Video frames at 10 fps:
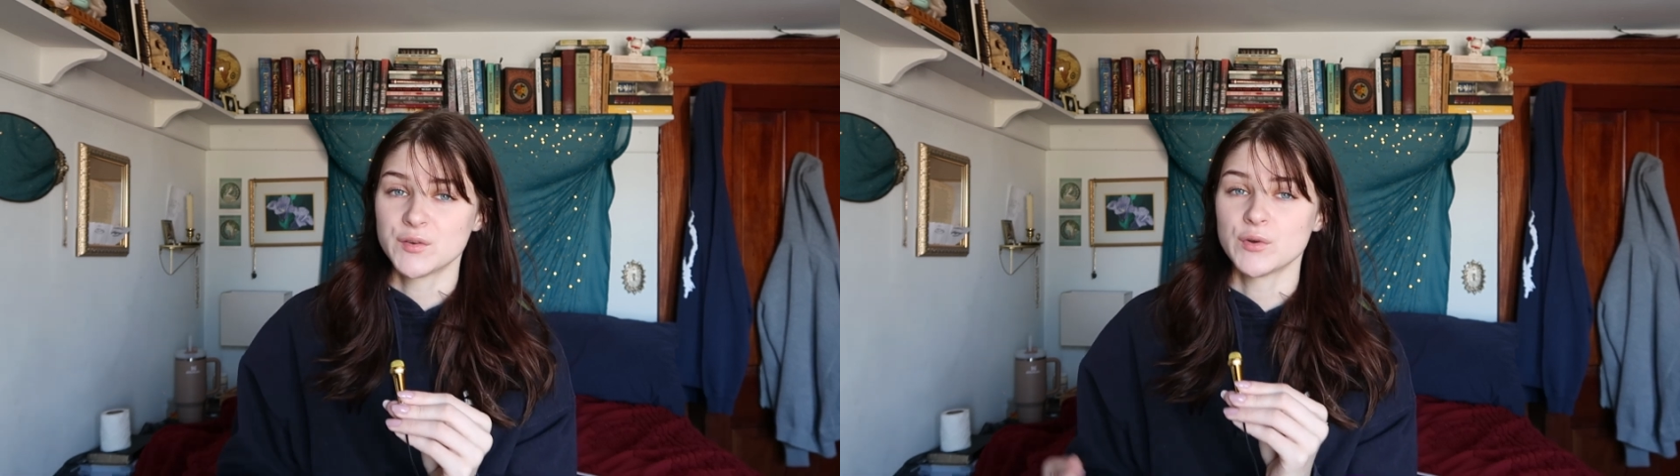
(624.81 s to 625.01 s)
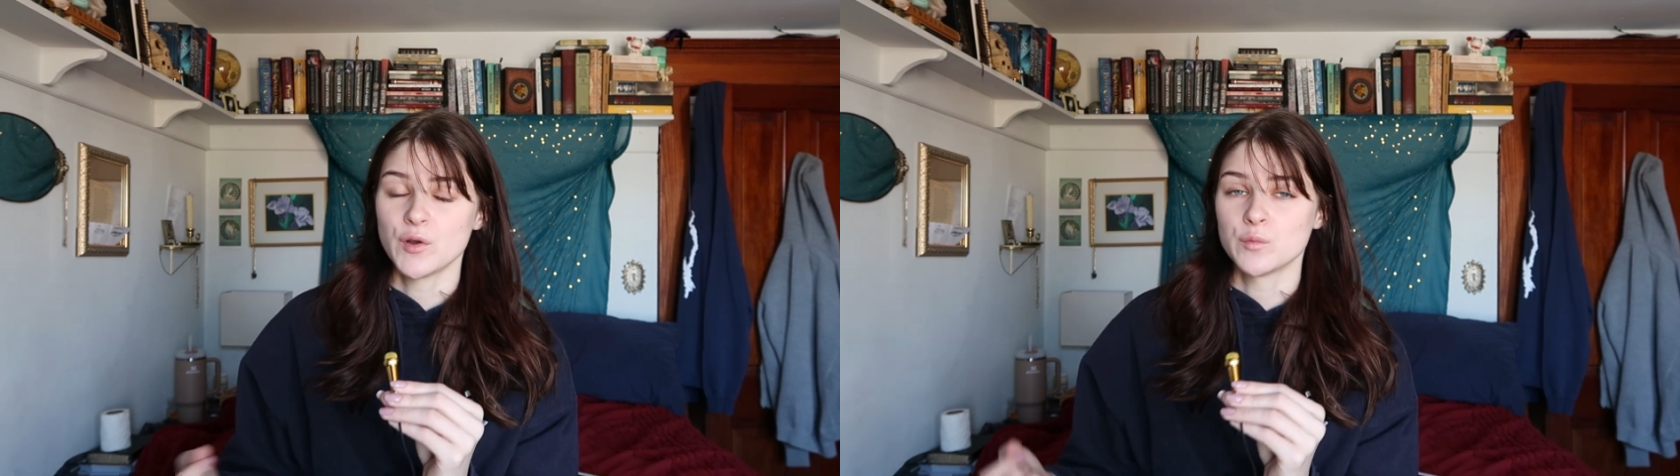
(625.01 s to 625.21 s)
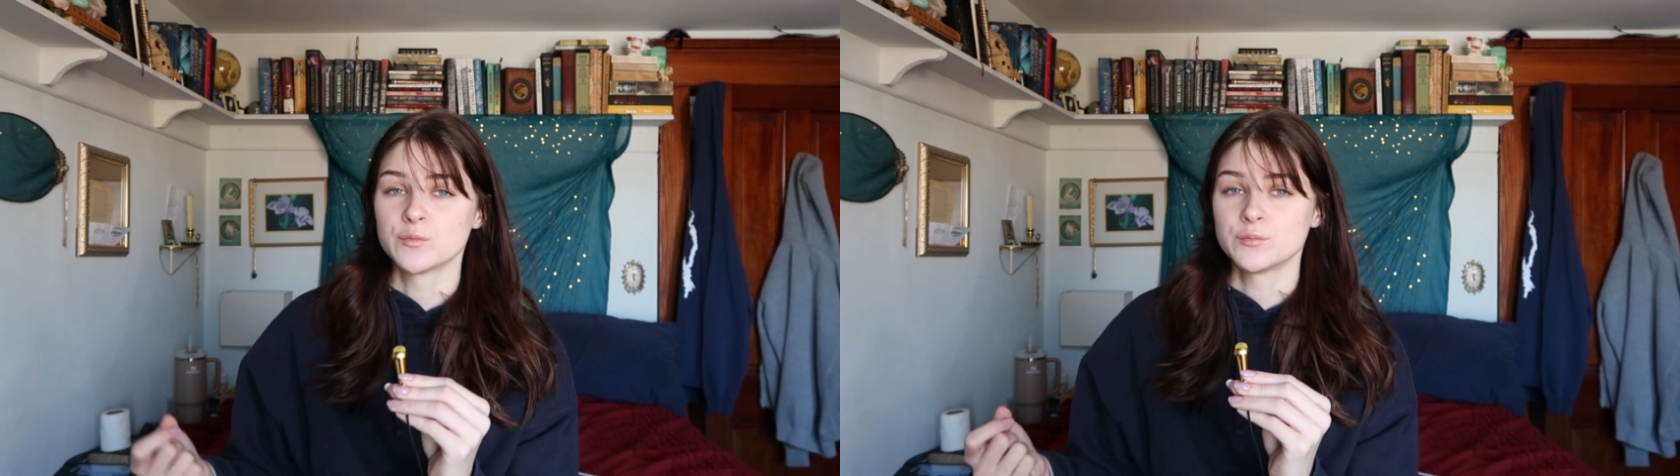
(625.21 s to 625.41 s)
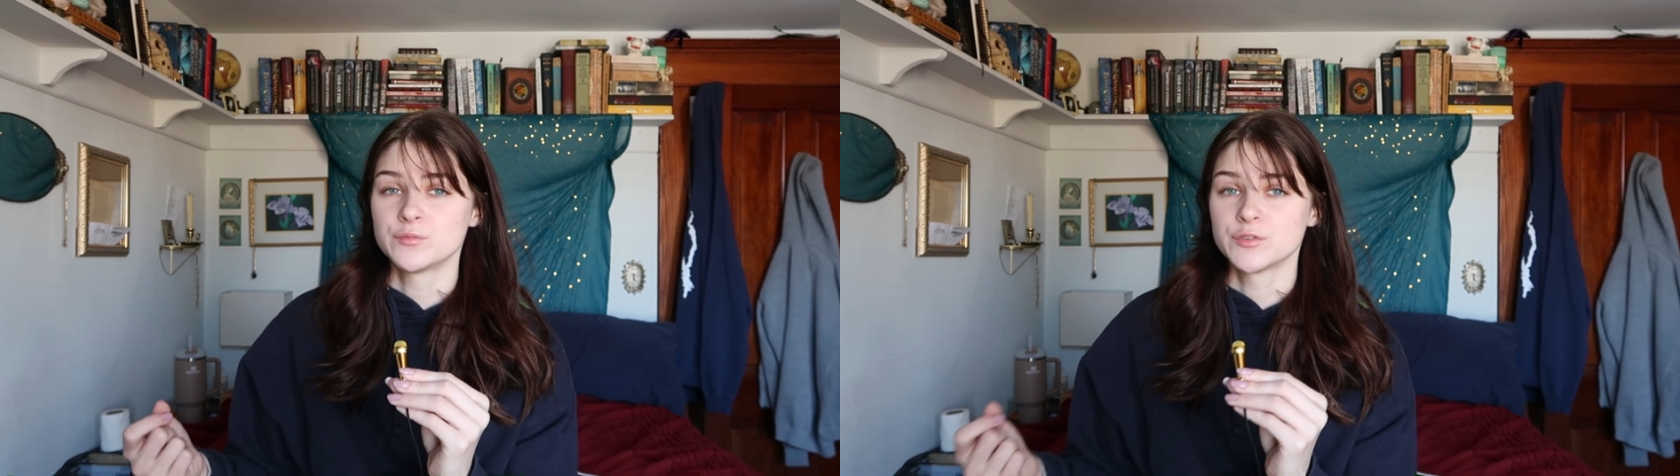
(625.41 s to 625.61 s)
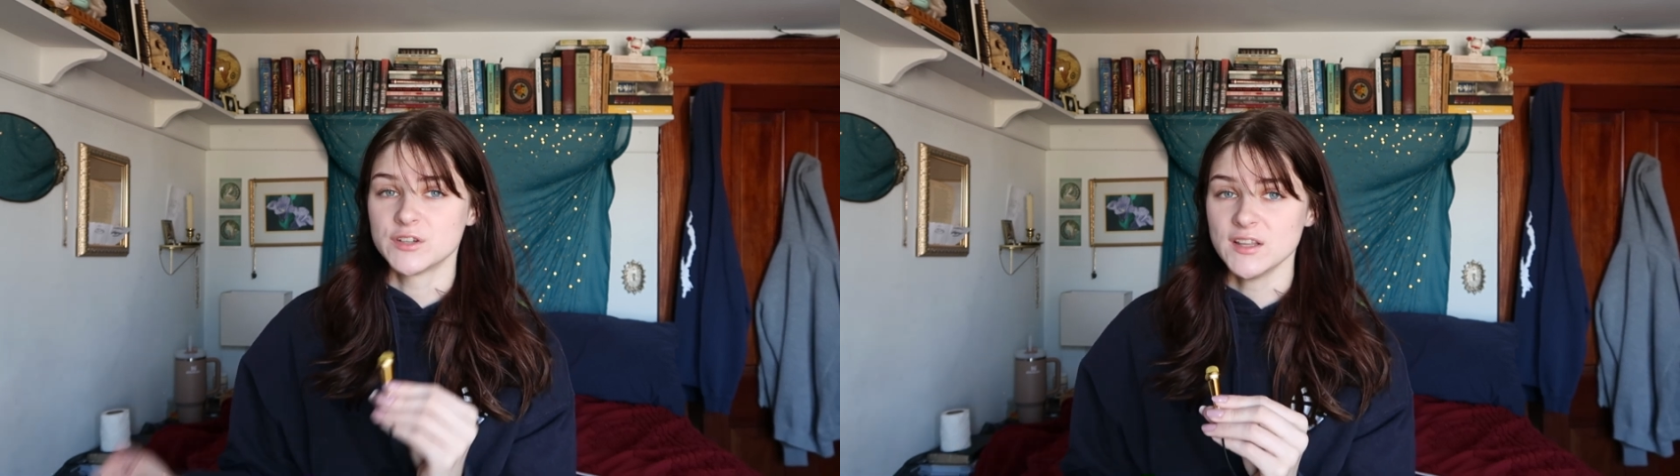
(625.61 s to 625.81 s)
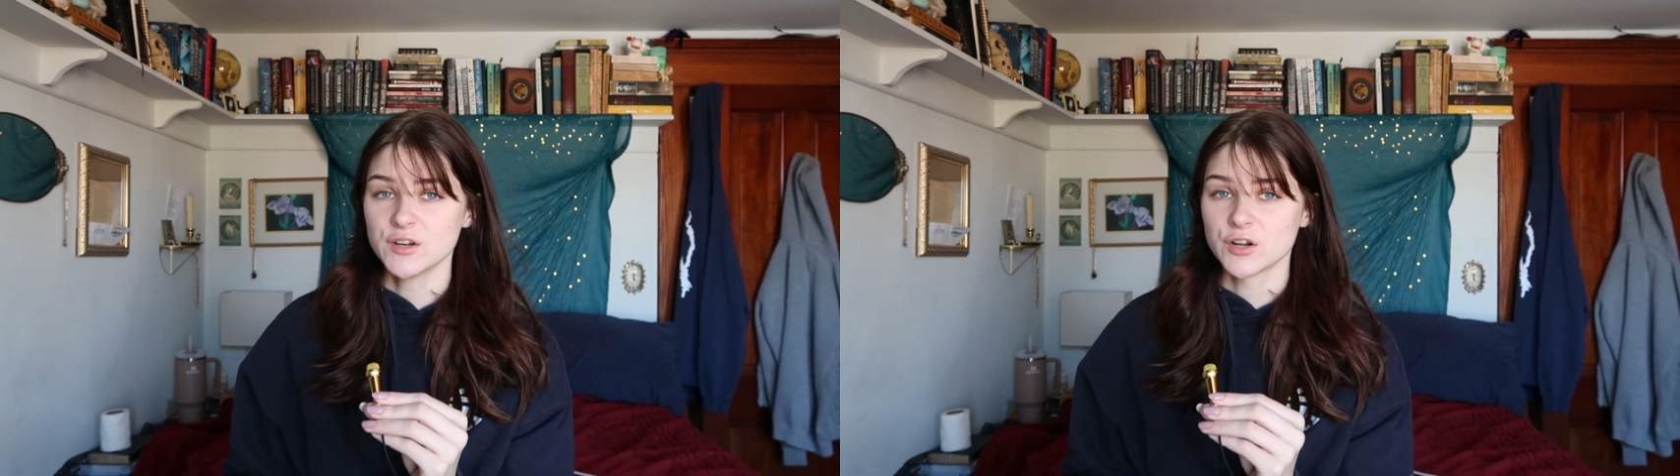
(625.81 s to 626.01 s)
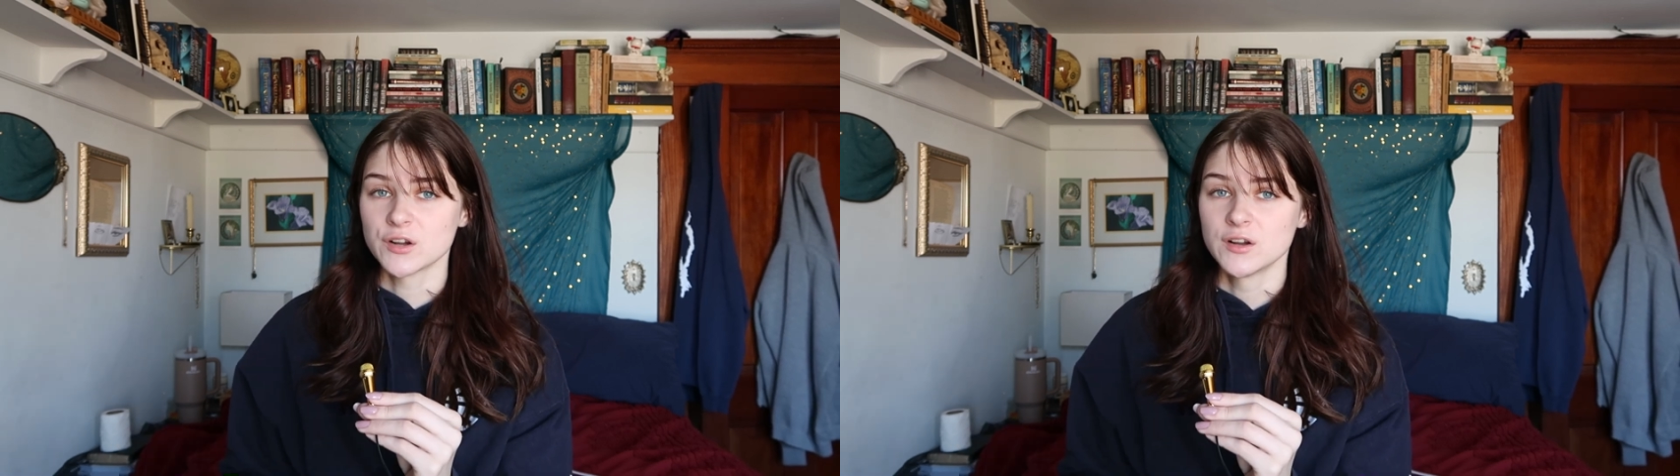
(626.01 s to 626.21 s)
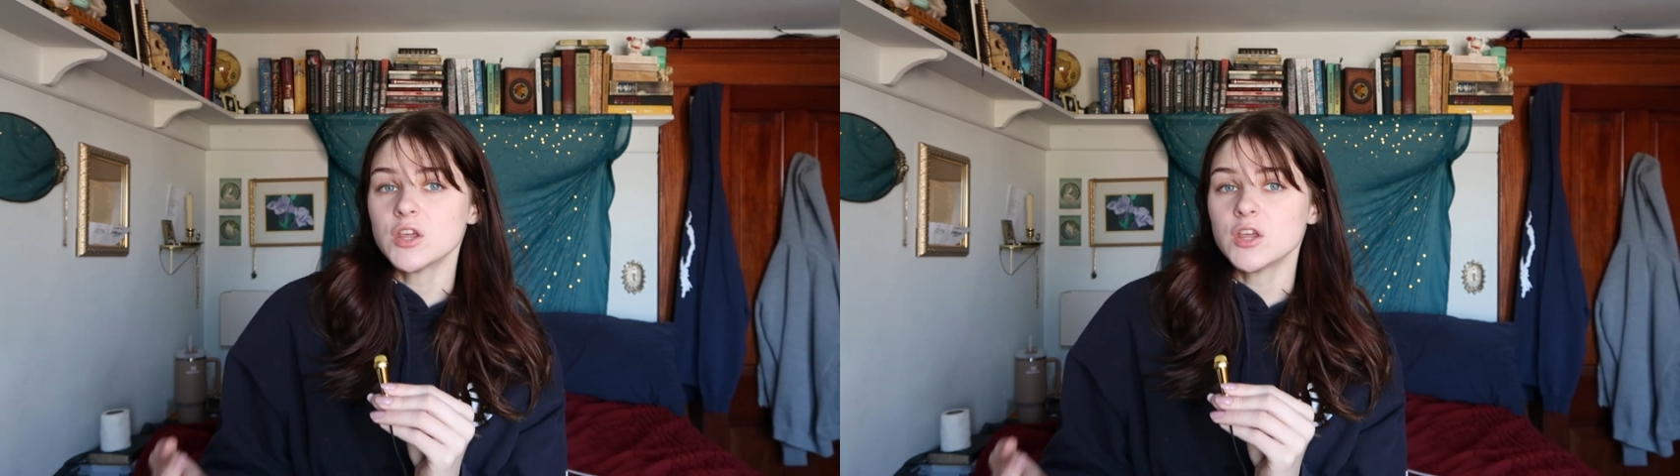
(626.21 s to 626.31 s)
to run home for dinner,